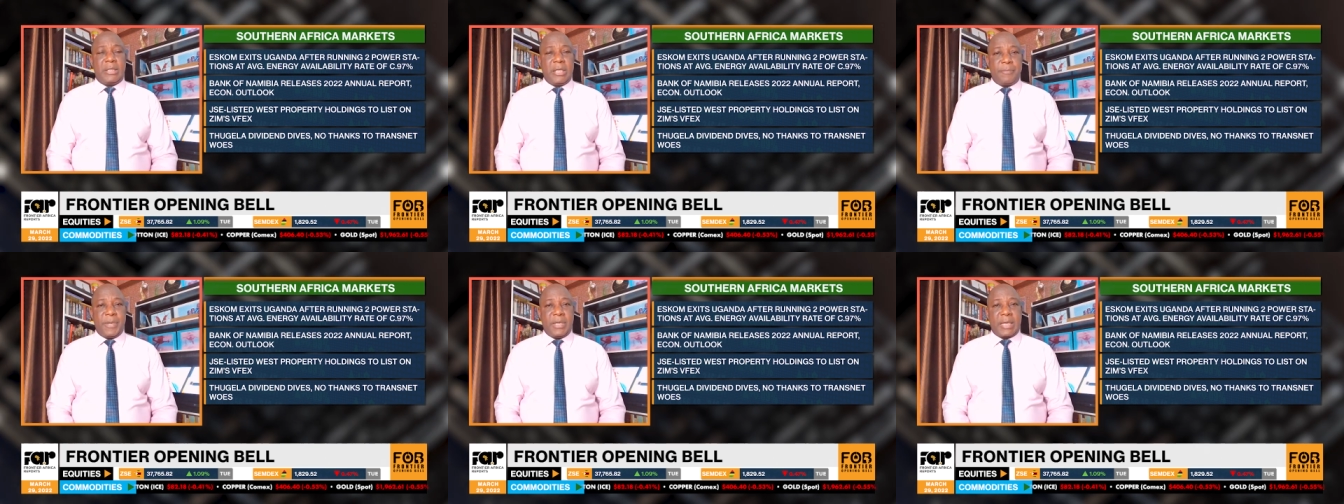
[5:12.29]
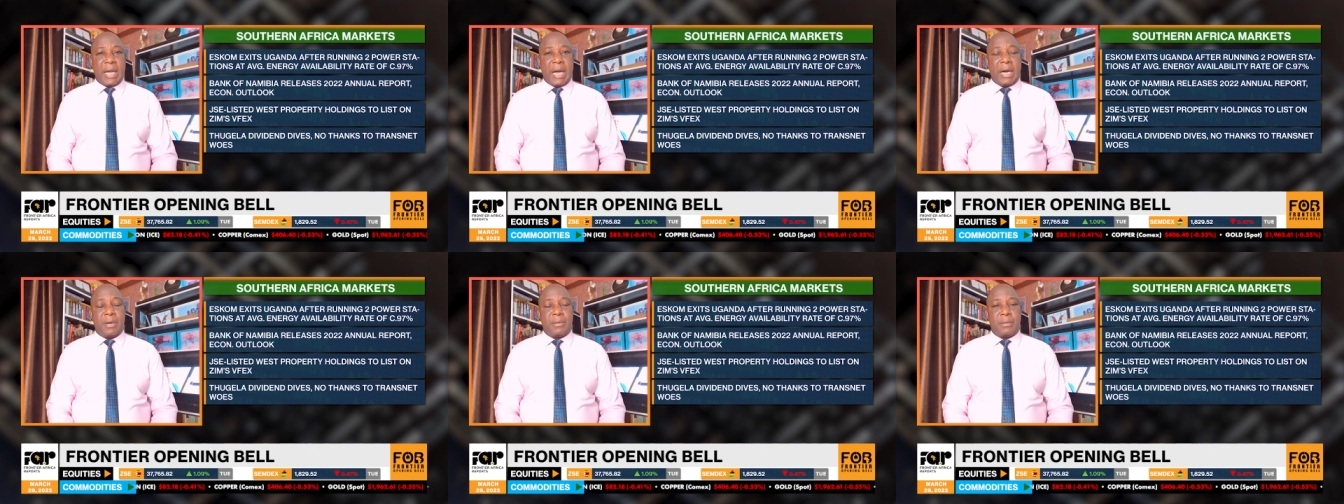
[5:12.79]
dipping
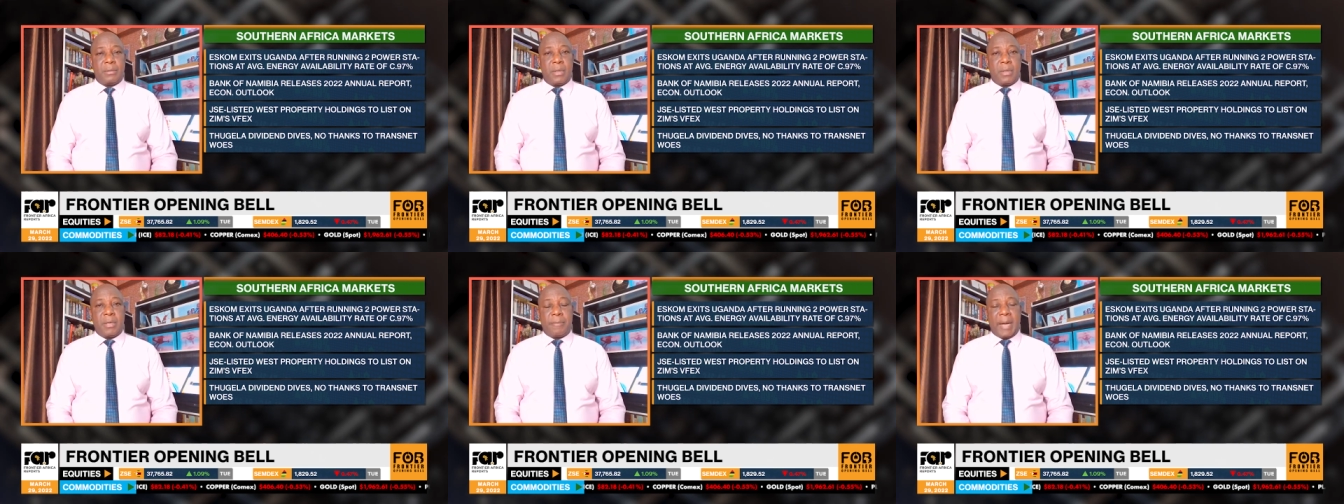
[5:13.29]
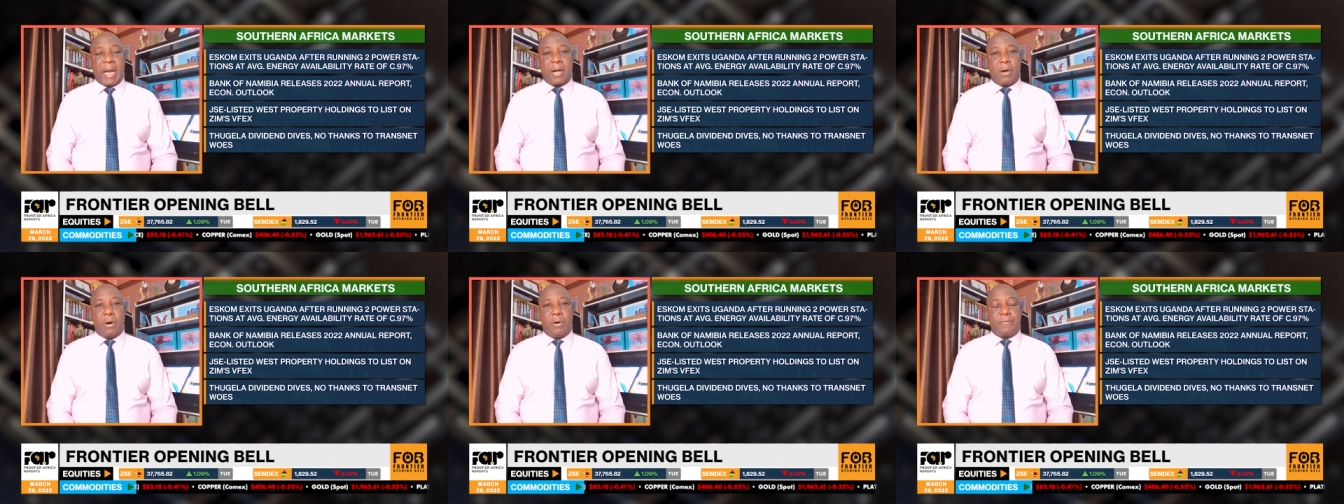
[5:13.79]
down on the
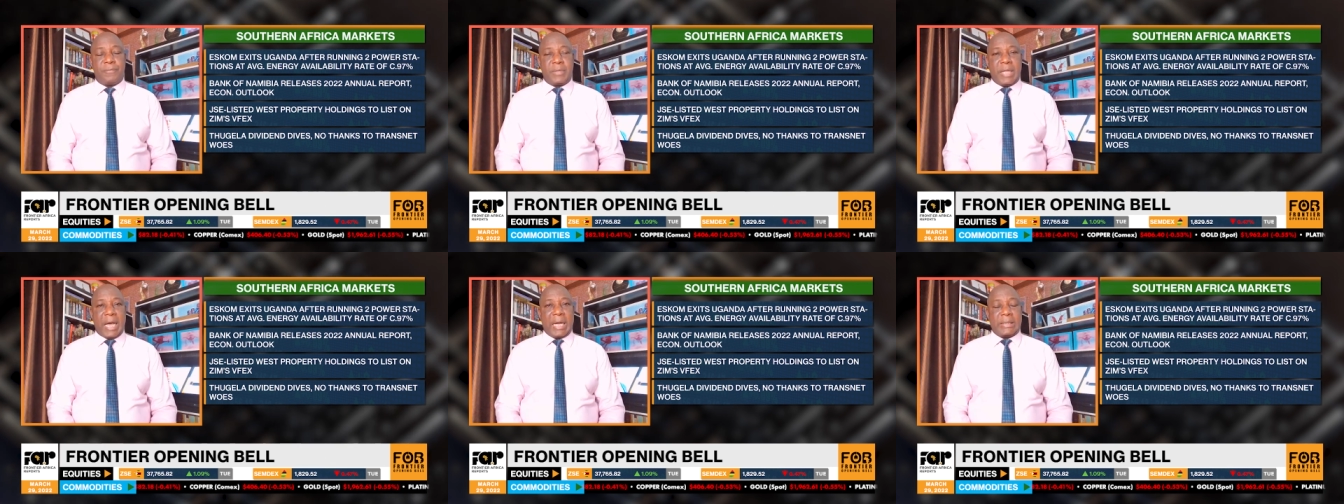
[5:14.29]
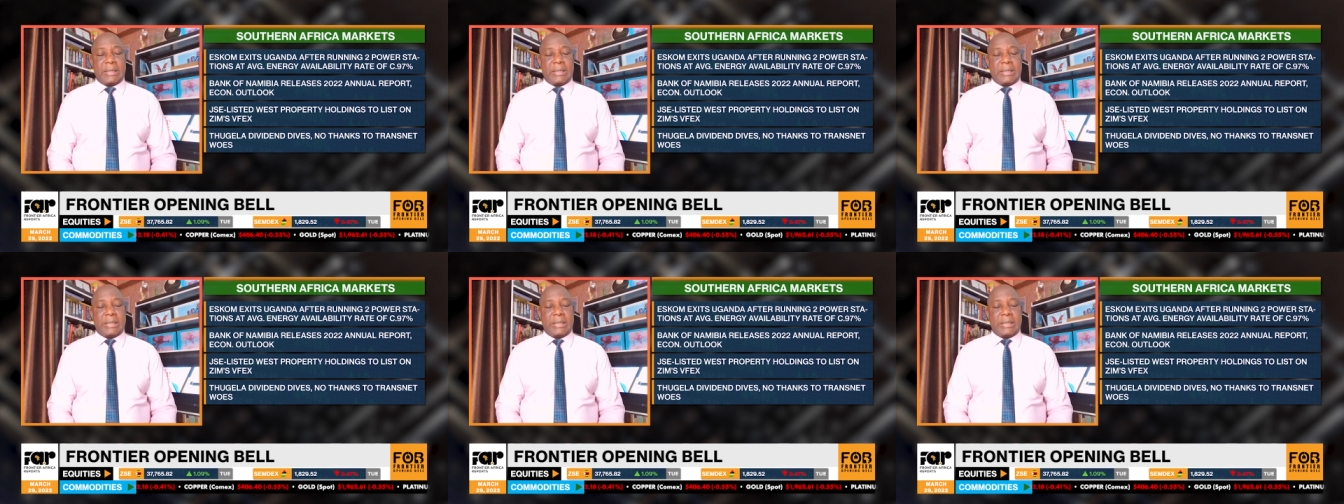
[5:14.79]
back of that